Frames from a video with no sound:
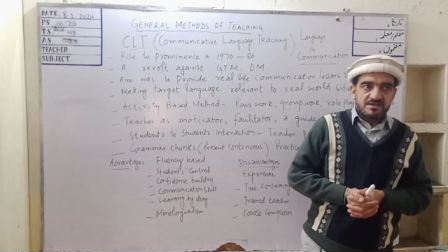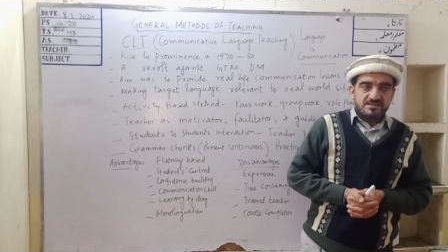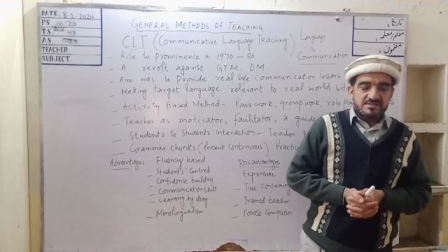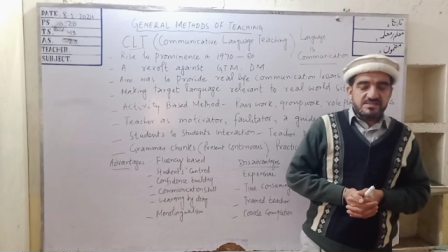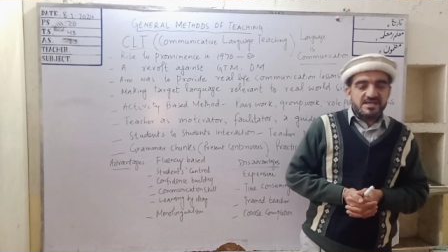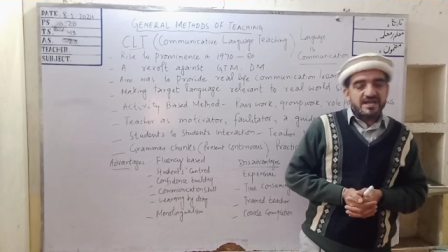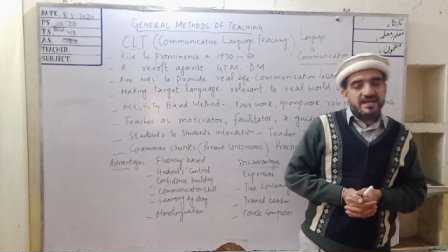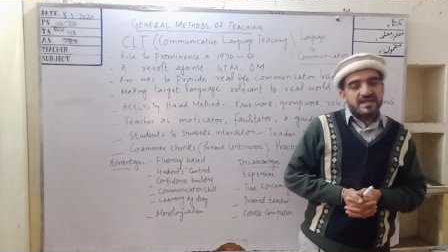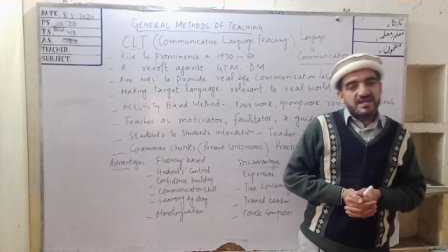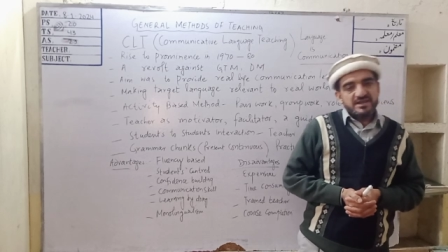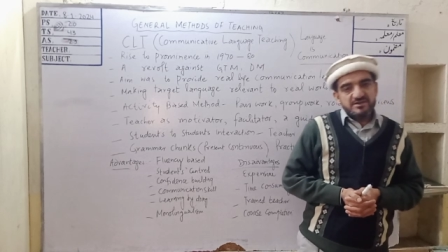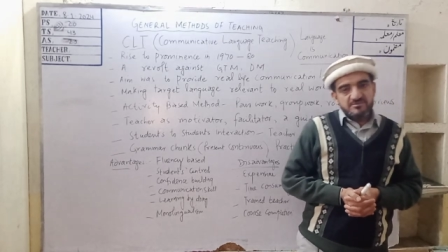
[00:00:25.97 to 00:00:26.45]

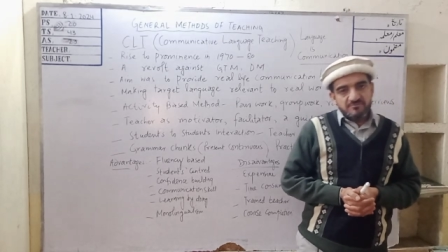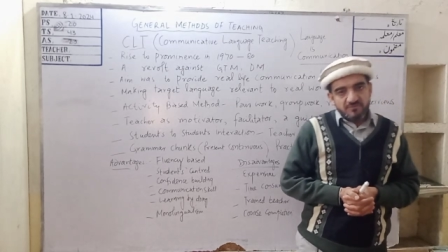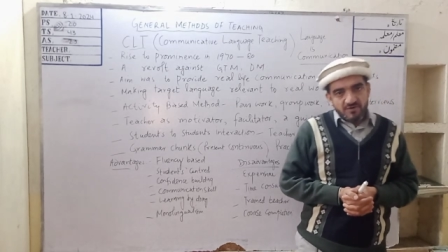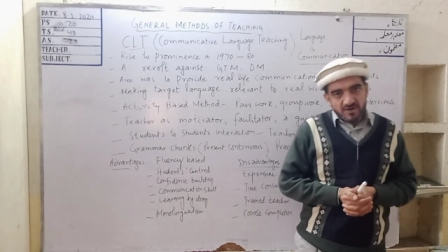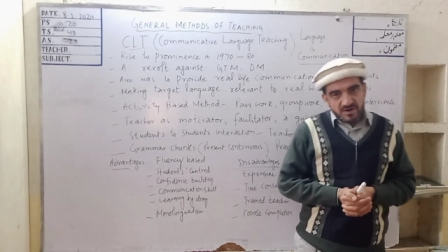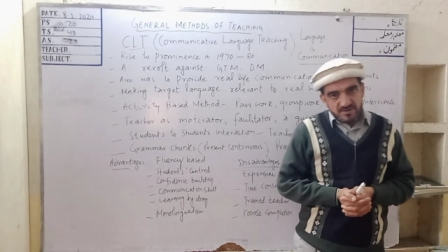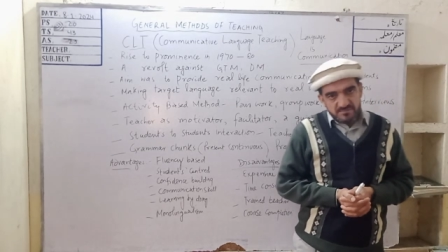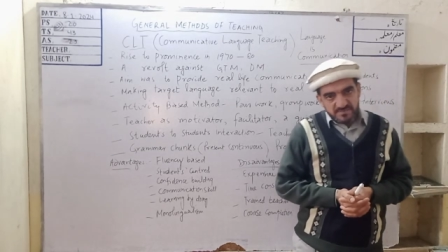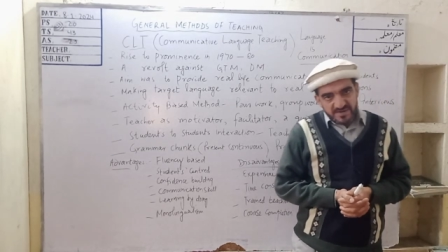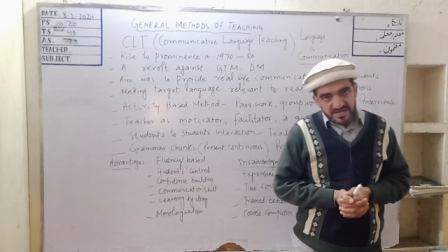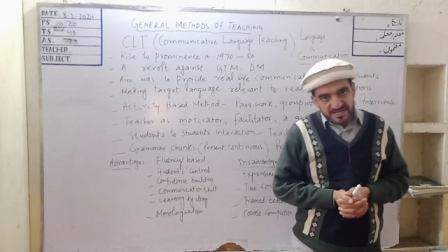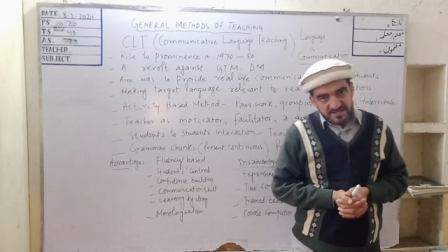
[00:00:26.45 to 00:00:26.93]
the
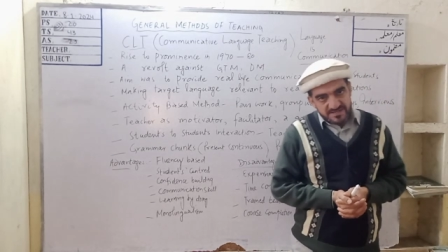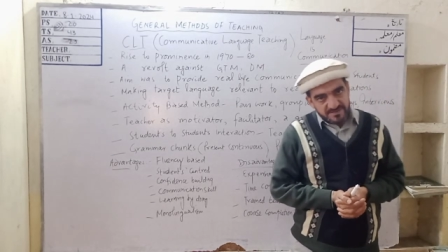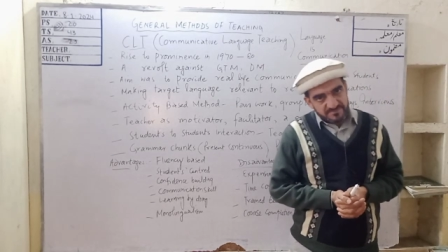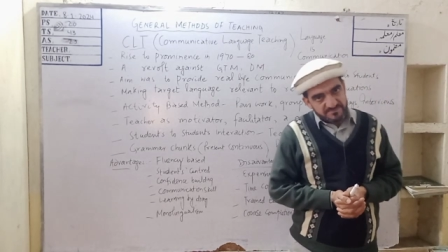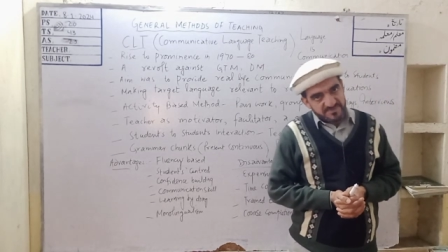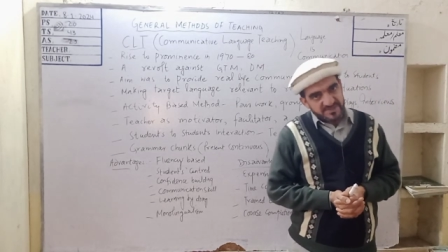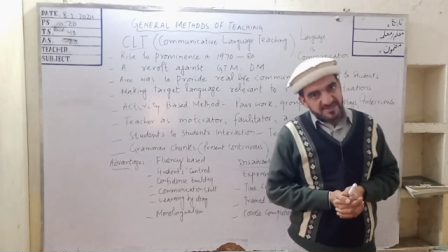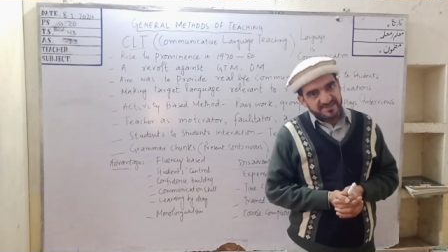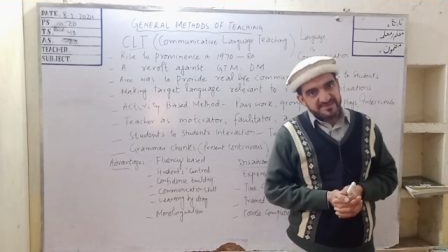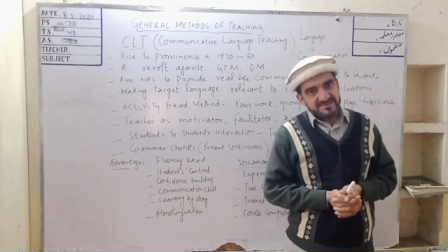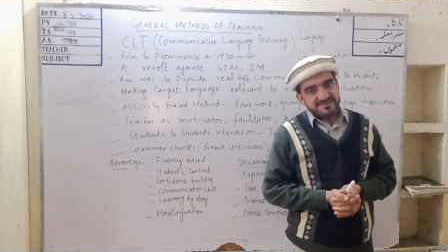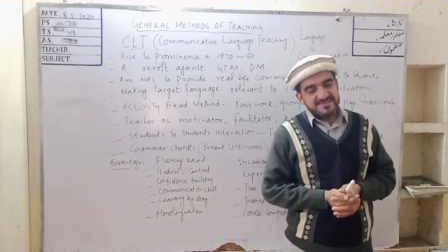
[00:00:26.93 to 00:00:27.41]
involvement
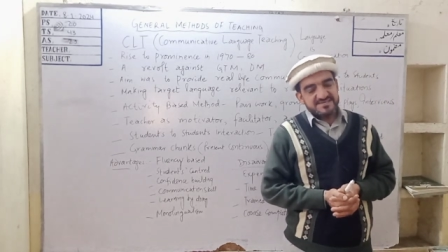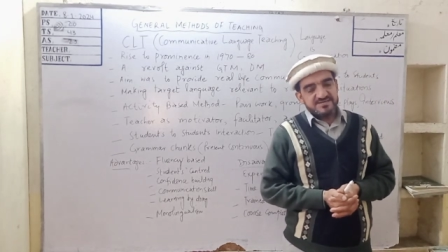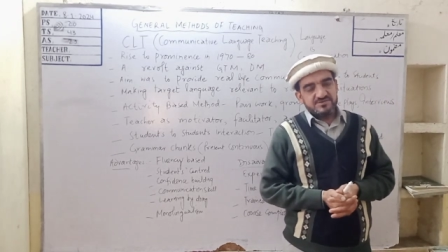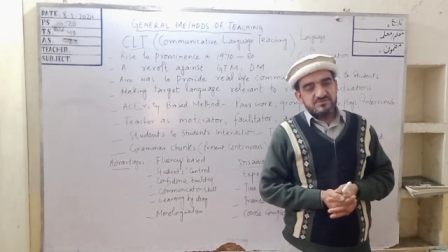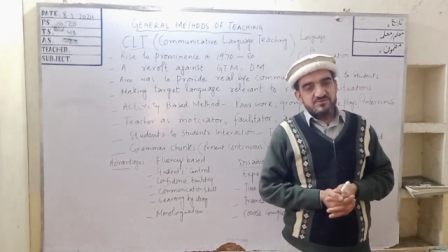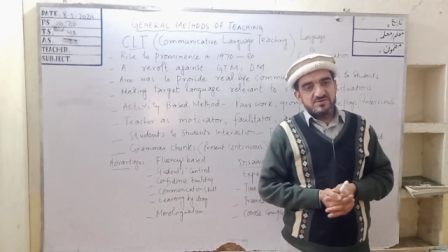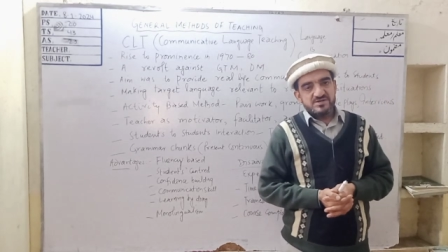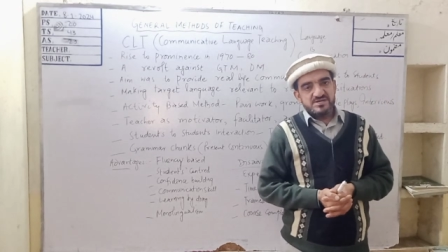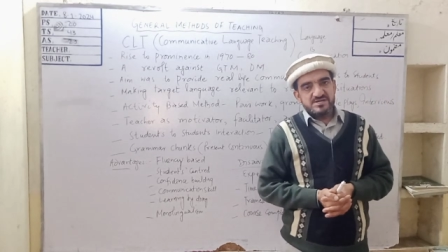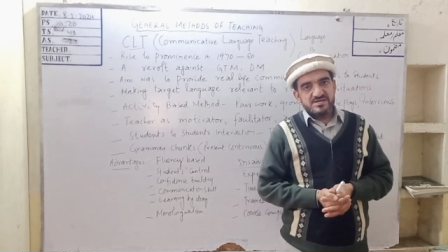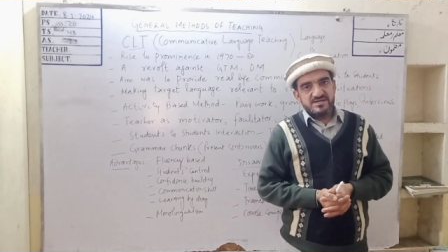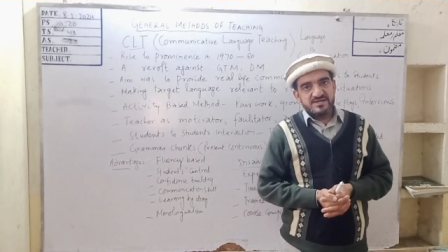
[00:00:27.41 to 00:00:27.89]
of the
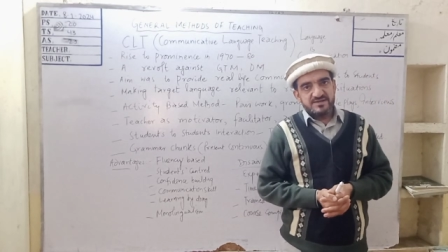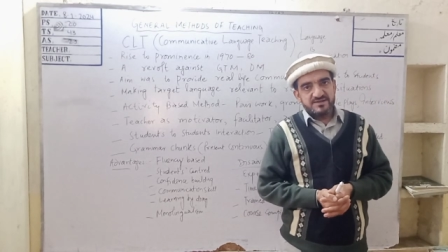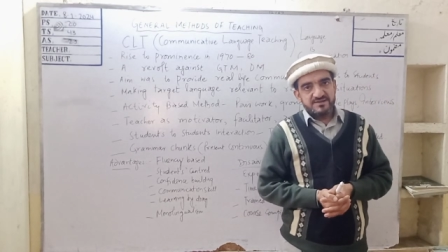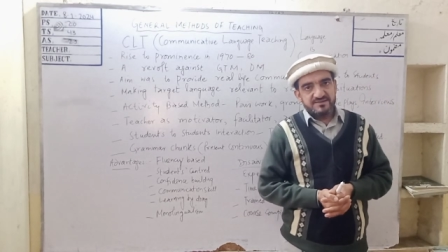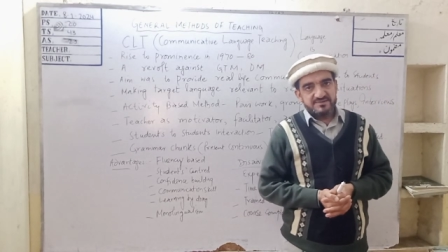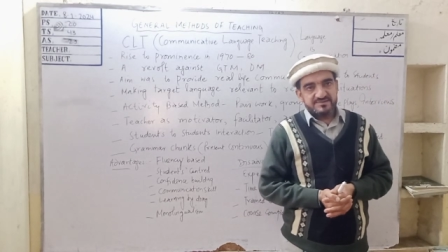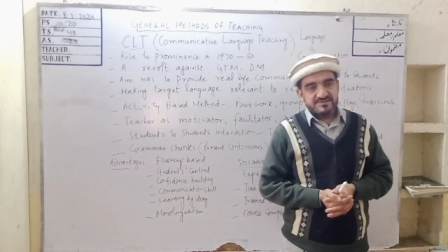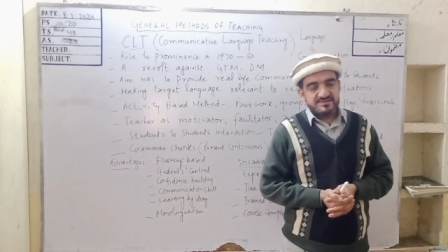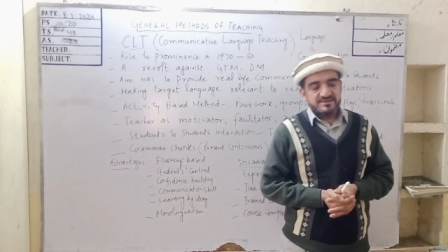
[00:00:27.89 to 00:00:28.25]
students,